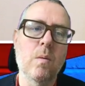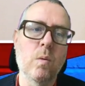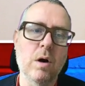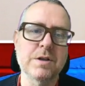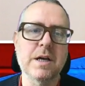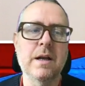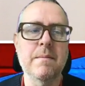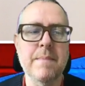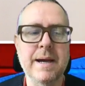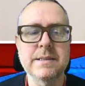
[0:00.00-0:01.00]
What an
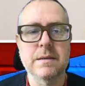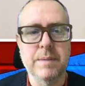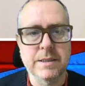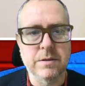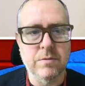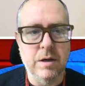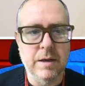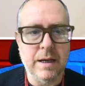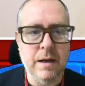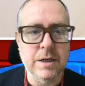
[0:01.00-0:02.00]
amazing piece of
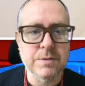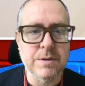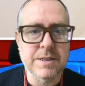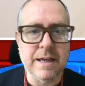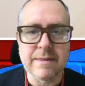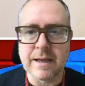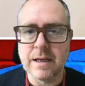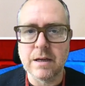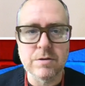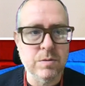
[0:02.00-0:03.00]
work. And I just want to say
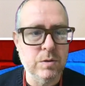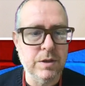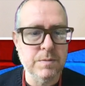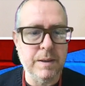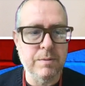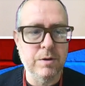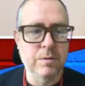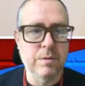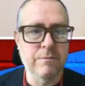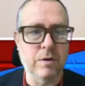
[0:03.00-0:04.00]
thank you to all those people who
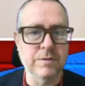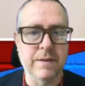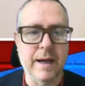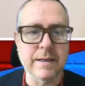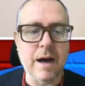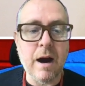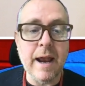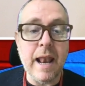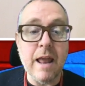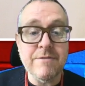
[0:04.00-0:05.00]
were involved in that.
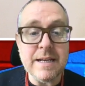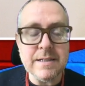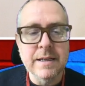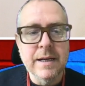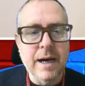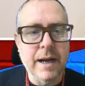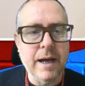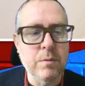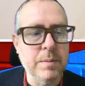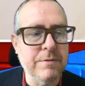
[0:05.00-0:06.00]
I love it, and
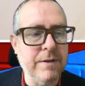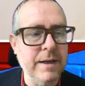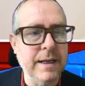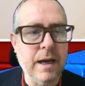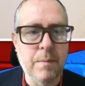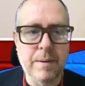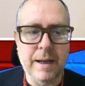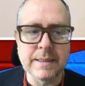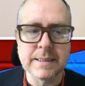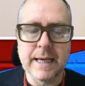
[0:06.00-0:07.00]
I will be finding a
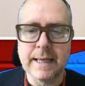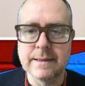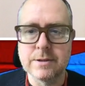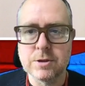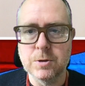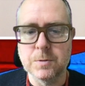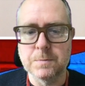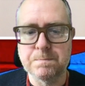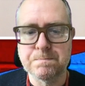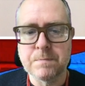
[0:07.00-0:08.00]
place in the school.
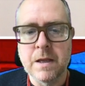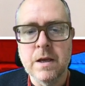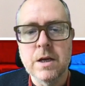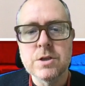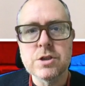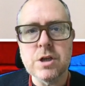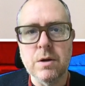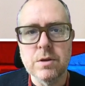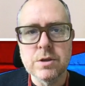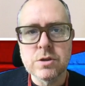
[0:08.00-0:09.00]
So
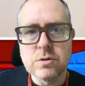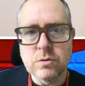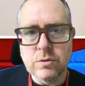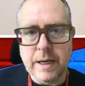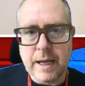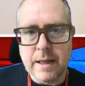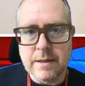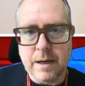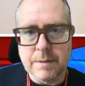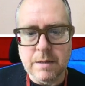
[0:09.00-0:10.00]
the story
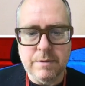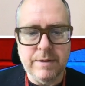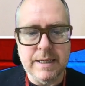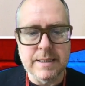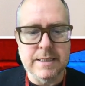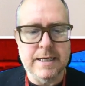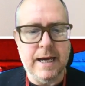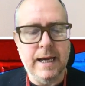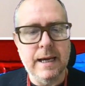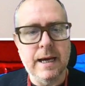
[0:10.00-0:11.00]
that I'm going to be reading
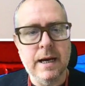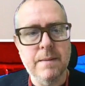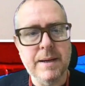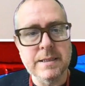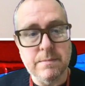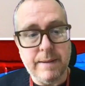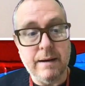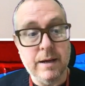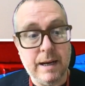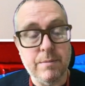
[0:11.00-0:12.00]
today is
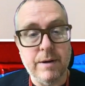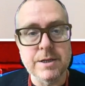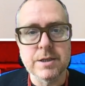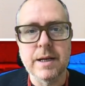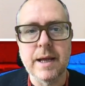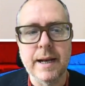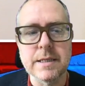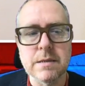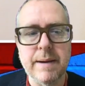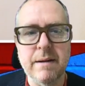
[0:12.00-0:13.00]
about collaboration, and
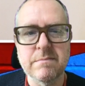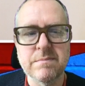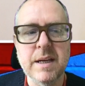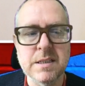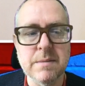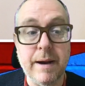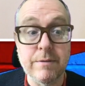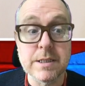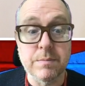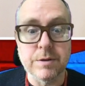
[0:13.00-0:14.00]
it's about
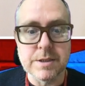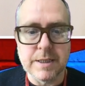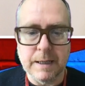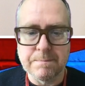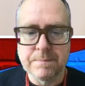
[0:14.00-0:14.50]
reciprocity.